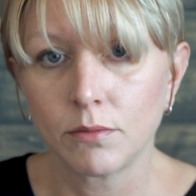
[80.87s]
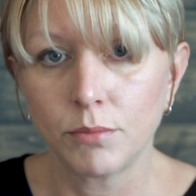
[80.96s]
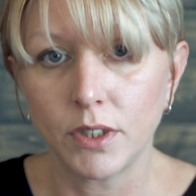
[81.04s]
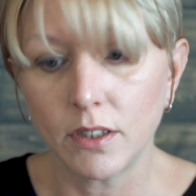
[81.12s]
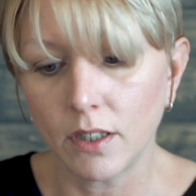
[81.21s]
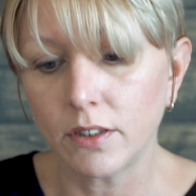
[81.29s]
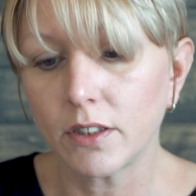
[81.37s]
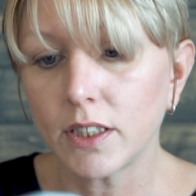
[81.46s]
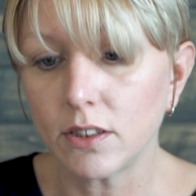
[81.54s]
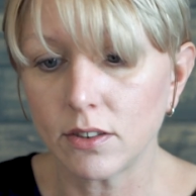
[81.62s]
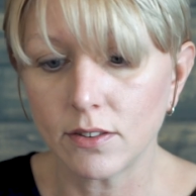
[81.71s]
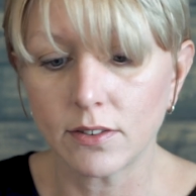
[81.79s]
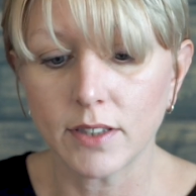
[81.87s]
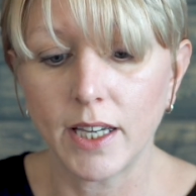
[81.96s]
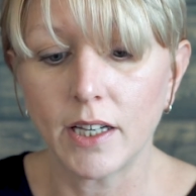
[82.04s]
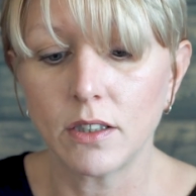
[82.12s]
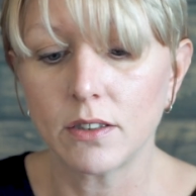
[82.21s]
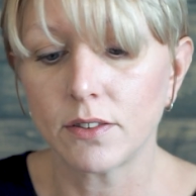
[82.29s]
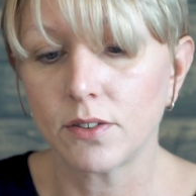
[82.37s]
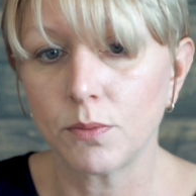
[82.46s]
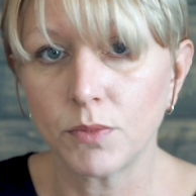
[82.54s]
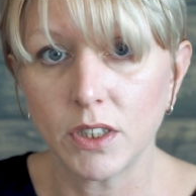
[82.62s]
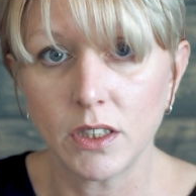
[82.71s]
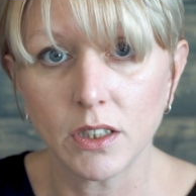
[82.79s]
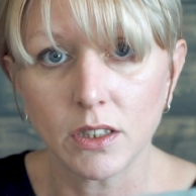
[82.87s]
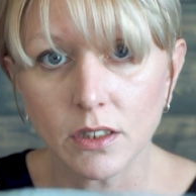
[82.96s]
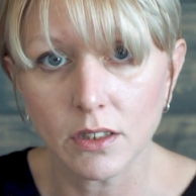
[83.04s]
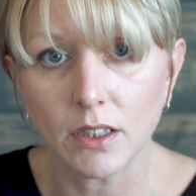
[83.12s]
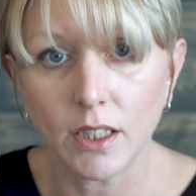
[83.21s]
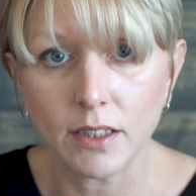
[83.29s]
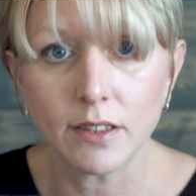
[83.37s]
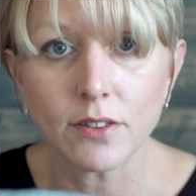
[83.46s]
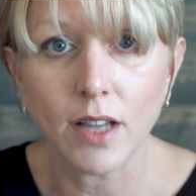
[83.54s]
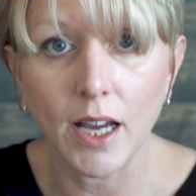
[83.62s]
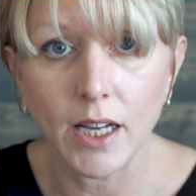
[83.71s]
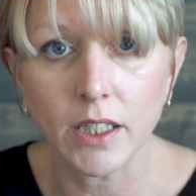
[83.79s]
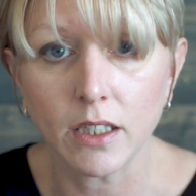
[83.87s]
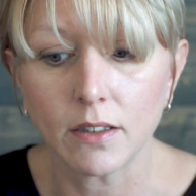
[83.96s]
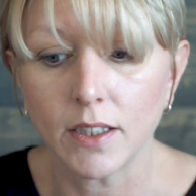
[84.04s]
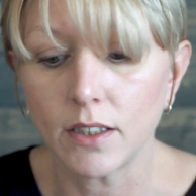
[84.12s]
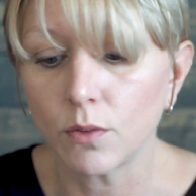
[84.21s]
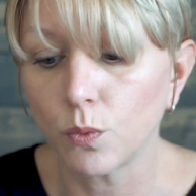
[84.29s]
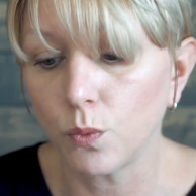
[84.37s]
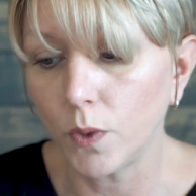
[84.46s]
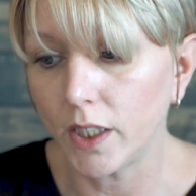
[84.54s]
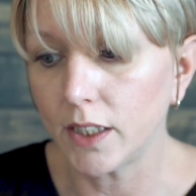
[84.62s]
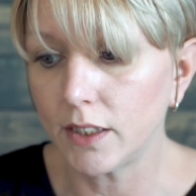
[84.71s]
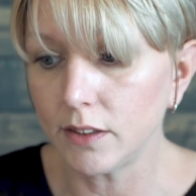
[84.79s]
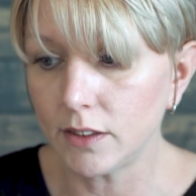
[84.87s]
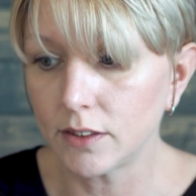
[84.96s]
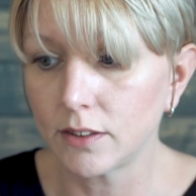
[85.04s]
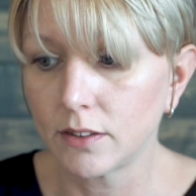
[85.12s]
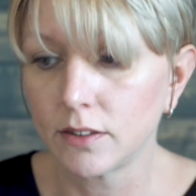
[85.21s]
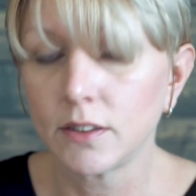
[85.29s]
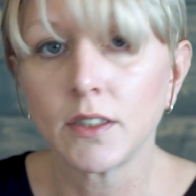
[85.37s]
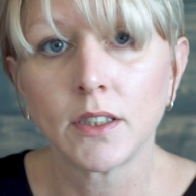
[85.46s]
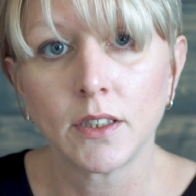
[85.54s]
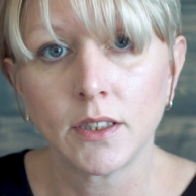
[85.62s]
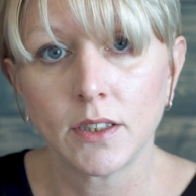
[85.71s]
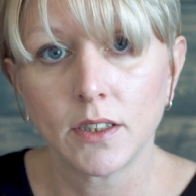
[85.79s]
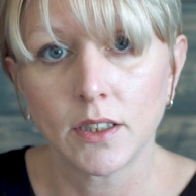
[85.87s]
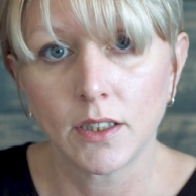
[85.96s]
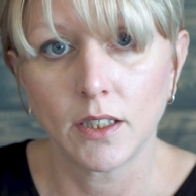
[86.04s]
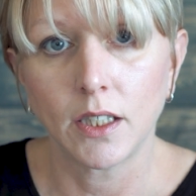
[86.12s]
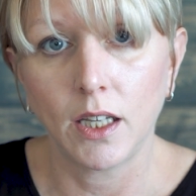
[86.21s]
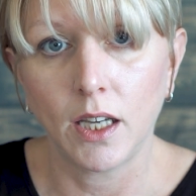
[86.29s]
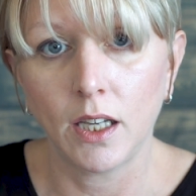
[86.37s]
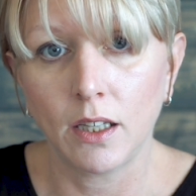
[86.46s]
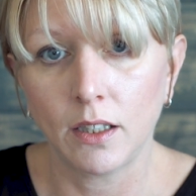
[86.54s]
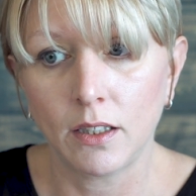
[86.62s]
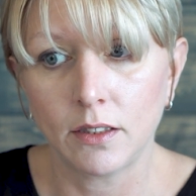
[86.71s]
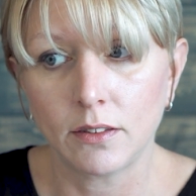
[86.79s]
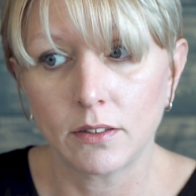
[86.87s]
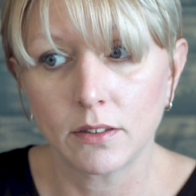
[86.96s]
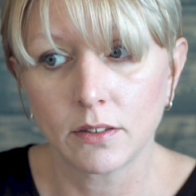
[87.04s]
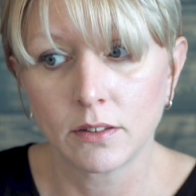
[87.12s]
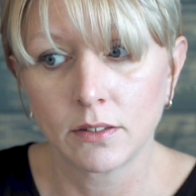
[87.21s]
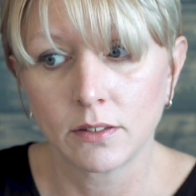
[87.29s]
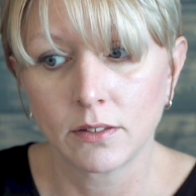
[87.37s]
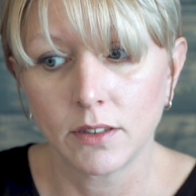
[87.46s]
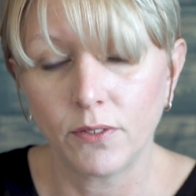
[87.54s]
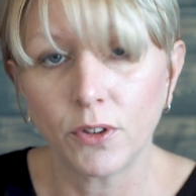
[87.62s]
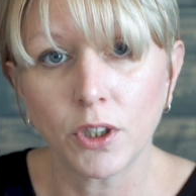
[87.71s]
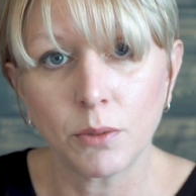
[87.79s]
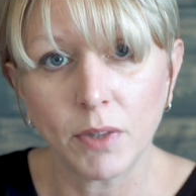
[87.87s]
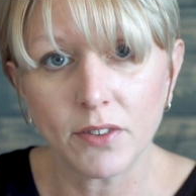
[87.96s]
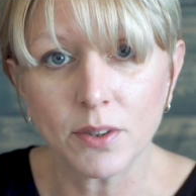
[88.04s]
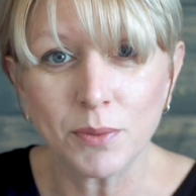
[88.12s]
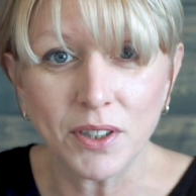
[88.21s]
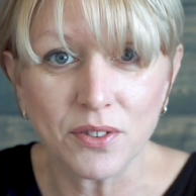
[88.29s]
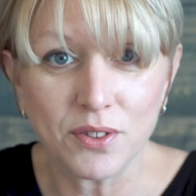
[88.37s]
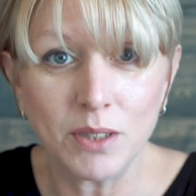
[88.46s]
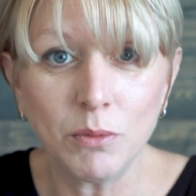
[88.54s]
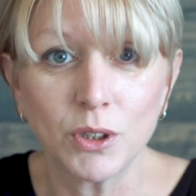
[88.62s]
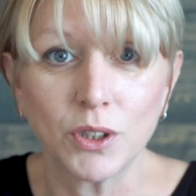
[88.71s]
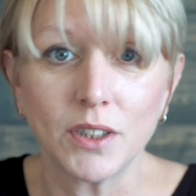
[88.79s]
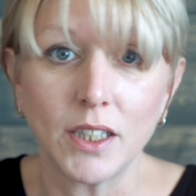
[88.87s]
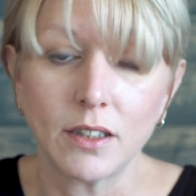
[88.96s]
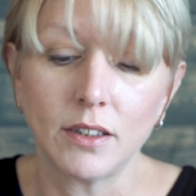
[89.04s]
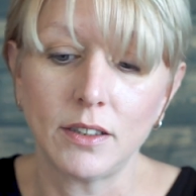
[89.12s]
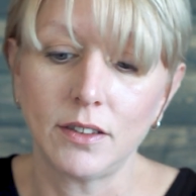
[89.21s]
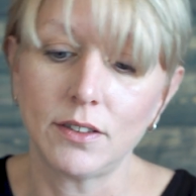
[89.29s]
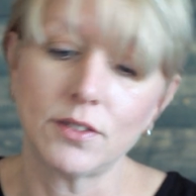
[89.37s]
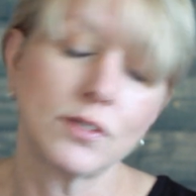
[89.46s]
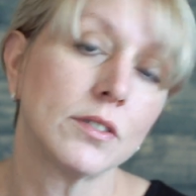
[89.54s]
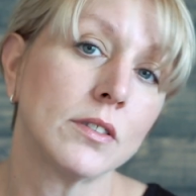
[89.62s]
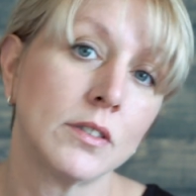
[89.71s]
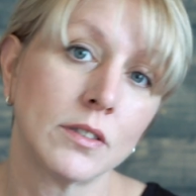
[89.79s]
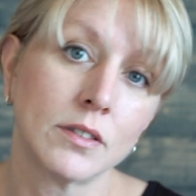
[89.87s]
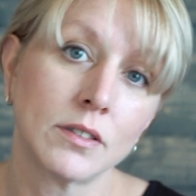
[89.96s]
Put it on your kitchen scale or something that is accurate. Weigh it. And if you're going to make something similar like this,